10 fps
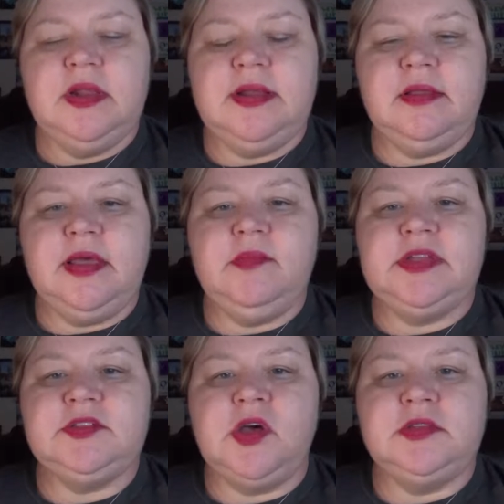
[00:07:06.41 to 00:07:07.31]
Now, let
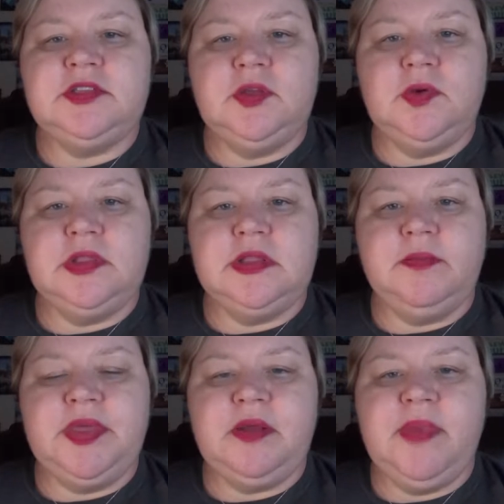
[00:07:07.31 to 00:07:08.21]
me talk to you a little
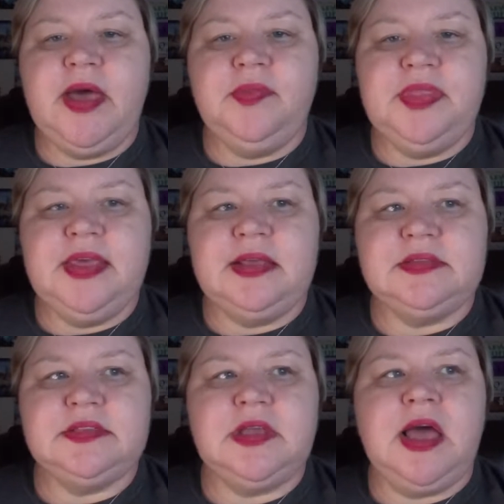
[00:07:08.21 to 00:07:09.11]
bit about
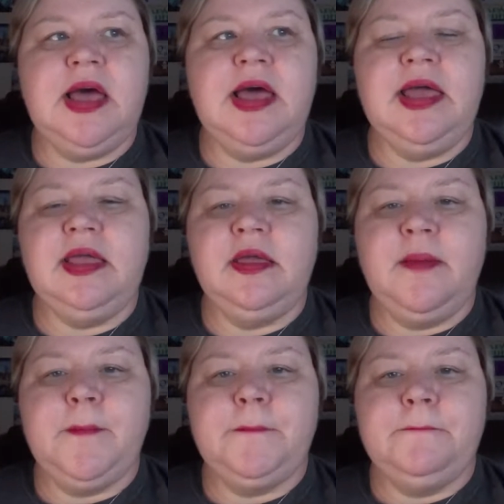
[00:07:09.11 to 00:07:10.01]
this. I
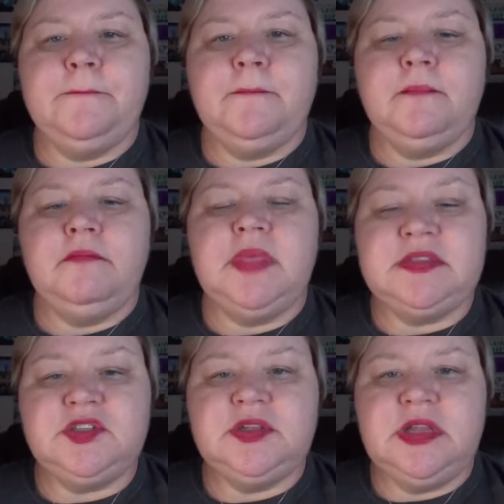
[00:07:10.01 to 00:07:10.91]

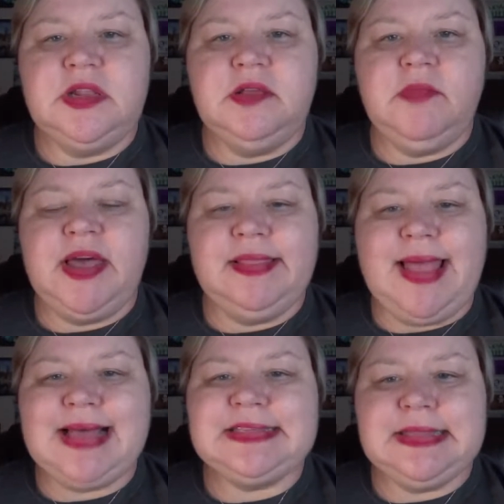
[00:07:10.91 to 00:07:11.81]
mentioned it in my
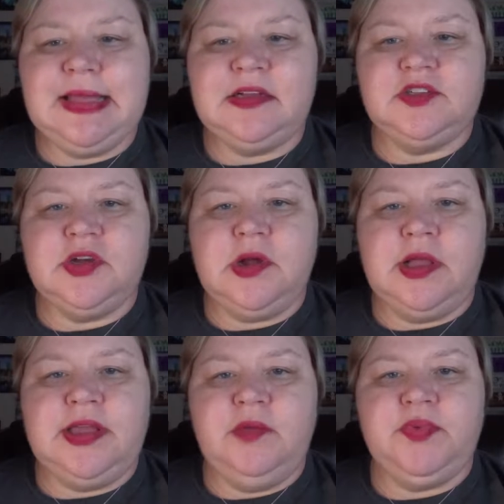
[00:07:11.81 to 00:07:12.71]
last lecture
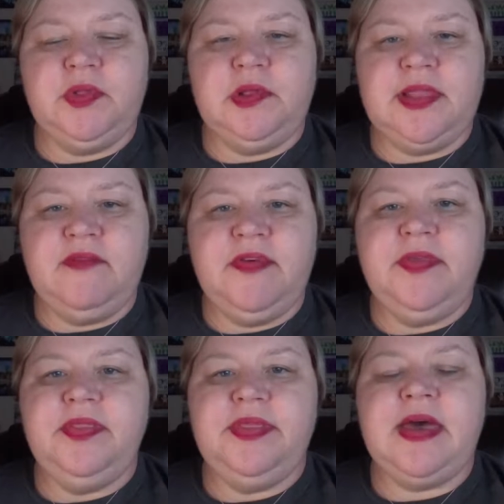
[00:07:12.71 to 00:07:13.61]
on April
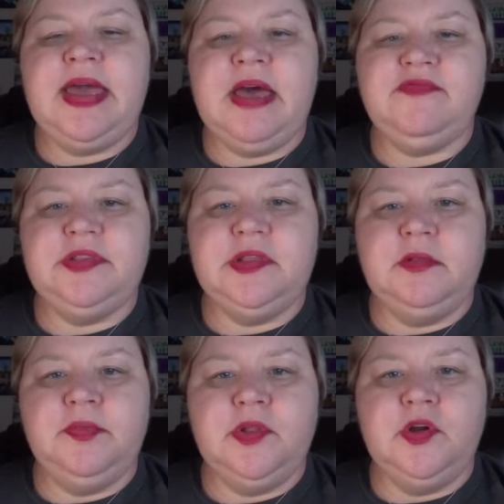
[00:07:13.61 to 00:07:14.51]
11th. I have a
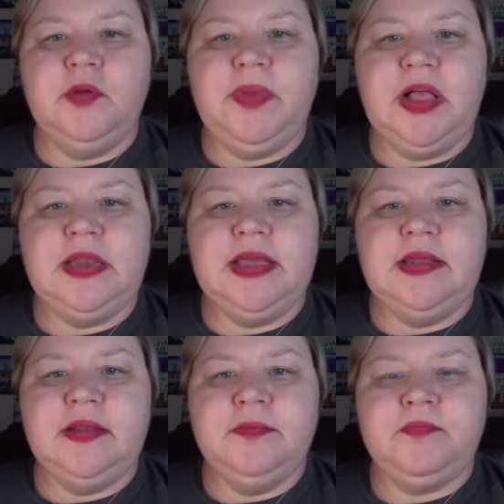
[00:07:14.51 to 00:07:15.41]
little blurb on it